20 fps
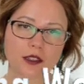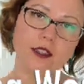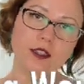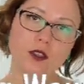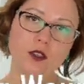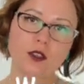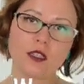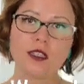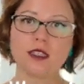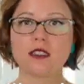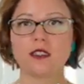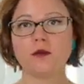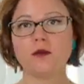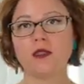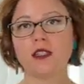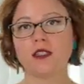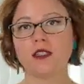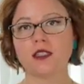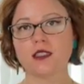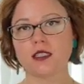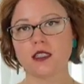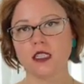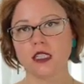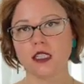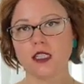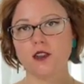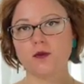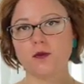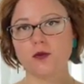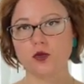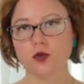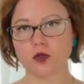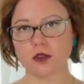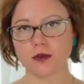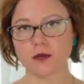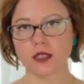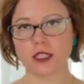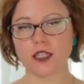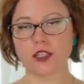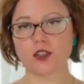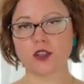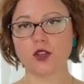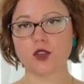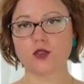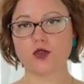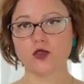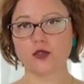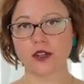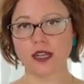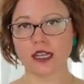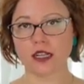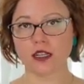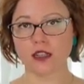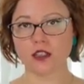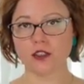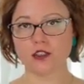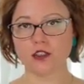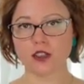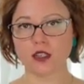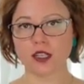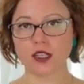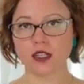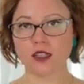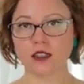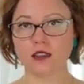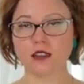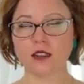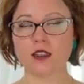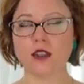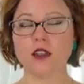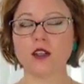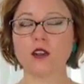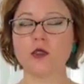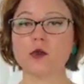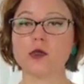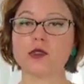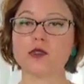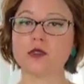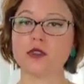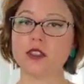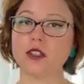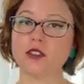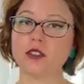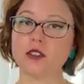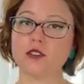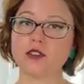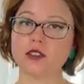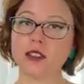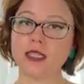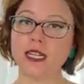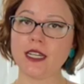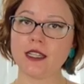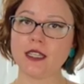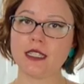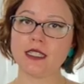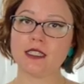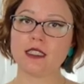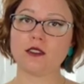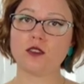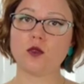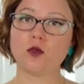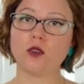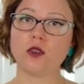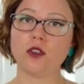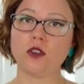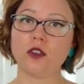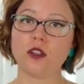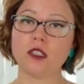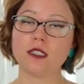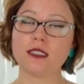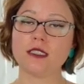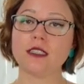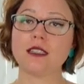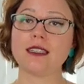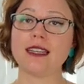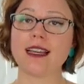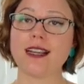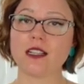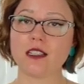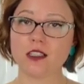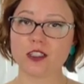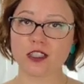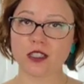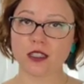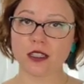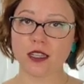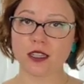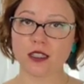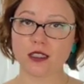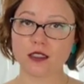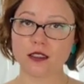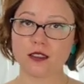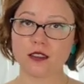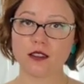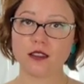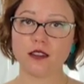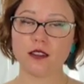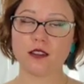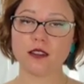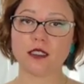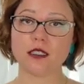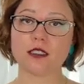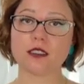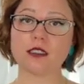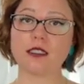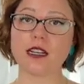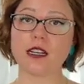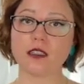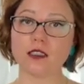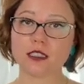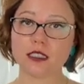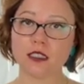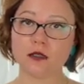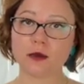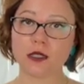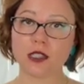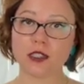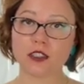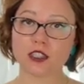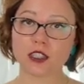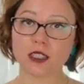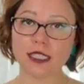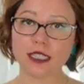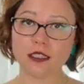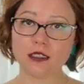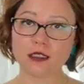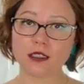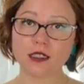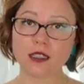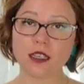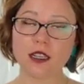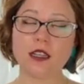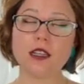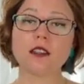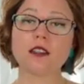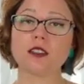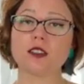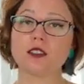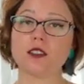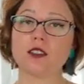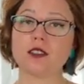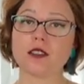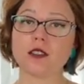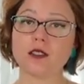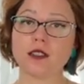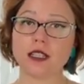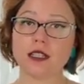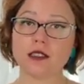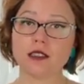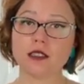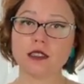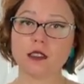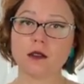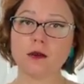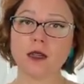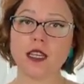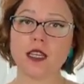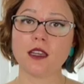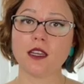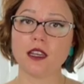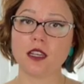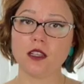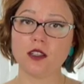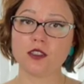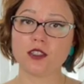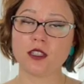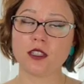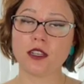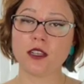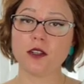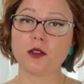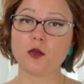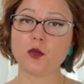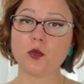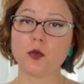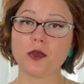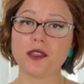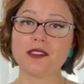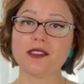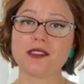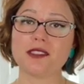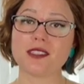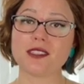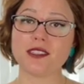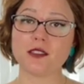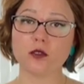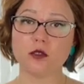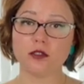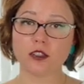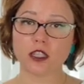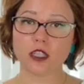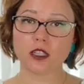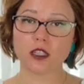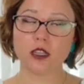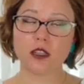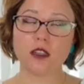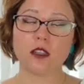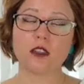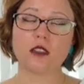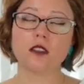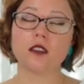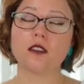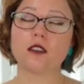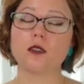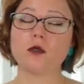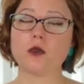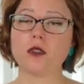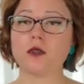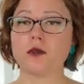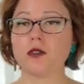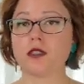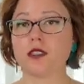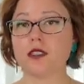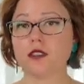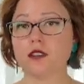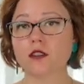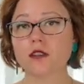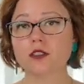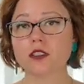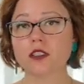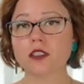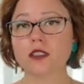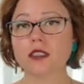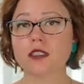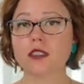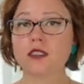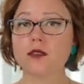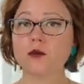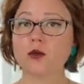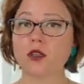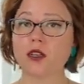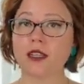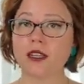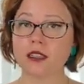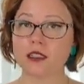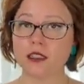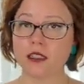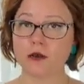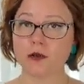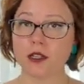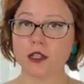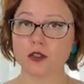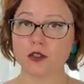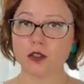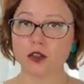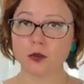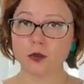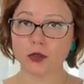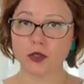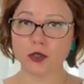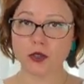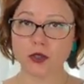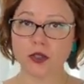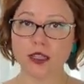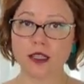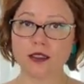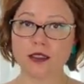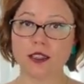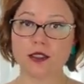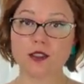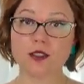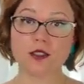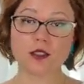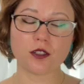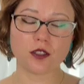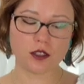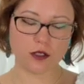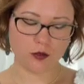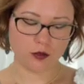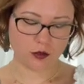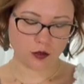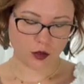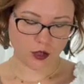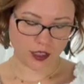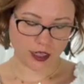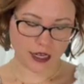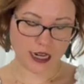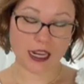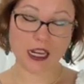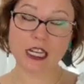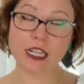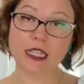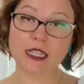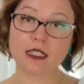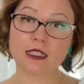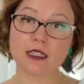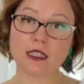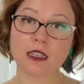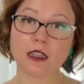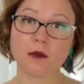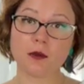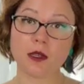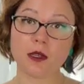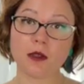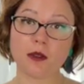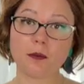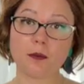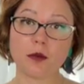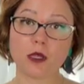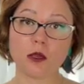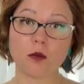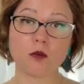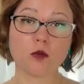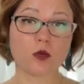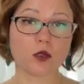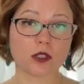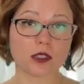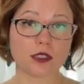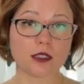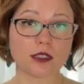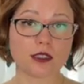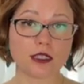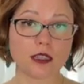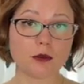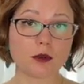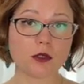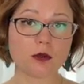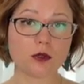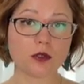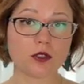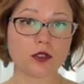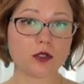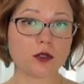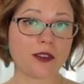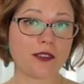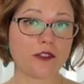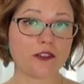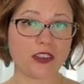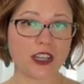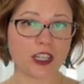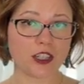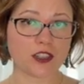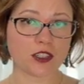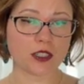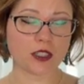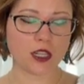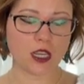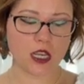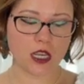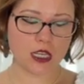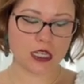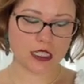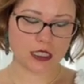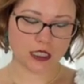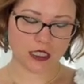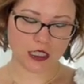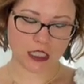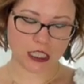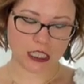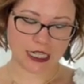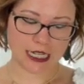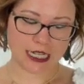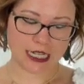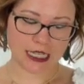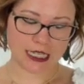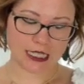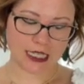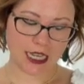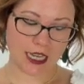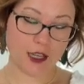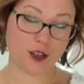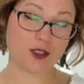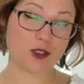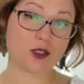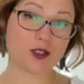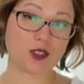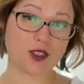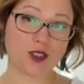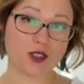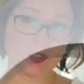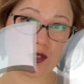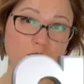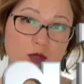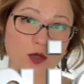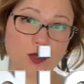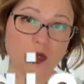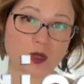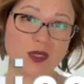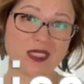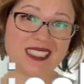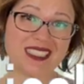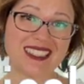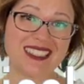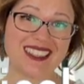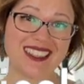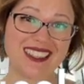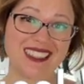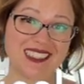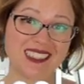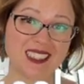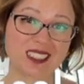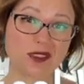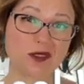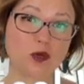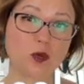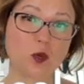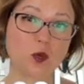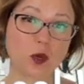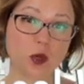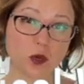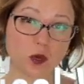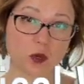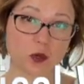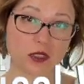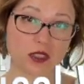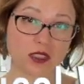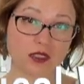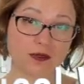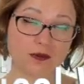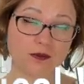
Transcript: You need something that's going to absorb that drainage and what's really good for that is called an alginate. There's calcium alginate, there's also calcium alginate with silver. The one with silver is more antimicrobial, and that's good for areas that may be more susceptible to infection, such as a surgical dehisced wound.